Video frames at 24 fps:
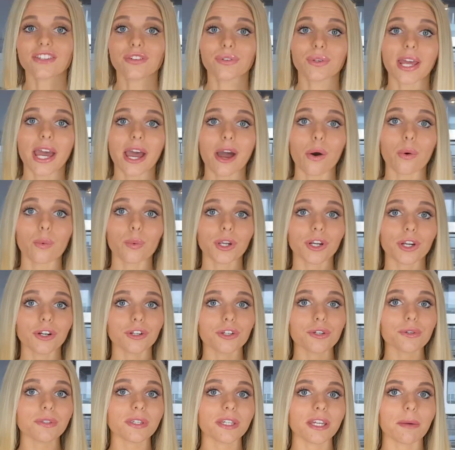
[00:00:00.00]
So now we're
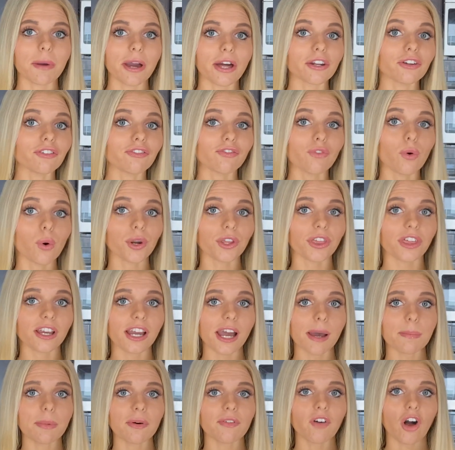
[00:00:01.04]
using about 1/4
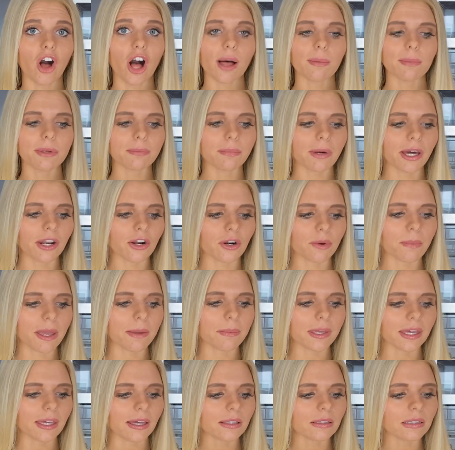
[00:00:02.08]
cup of almond butter,
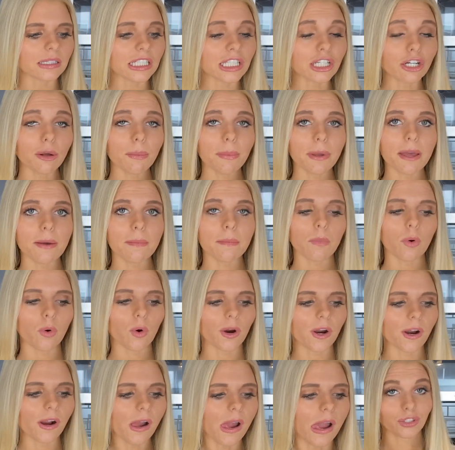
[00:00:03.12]
maybe a little bit
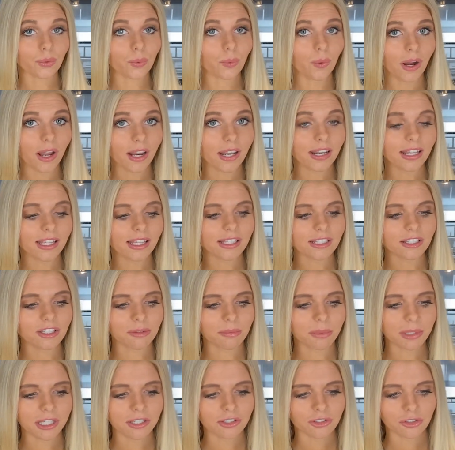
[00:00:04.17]
more. You want it
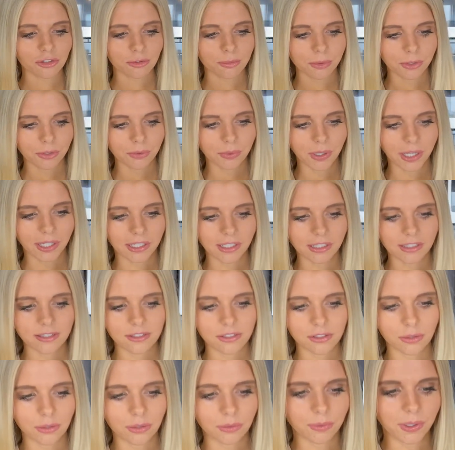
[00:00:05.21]
to be super runny,
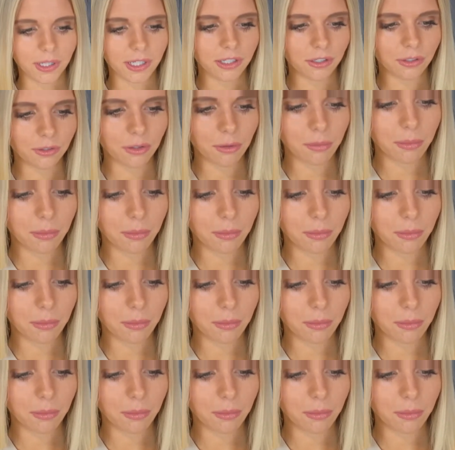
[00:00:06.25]
so the runnier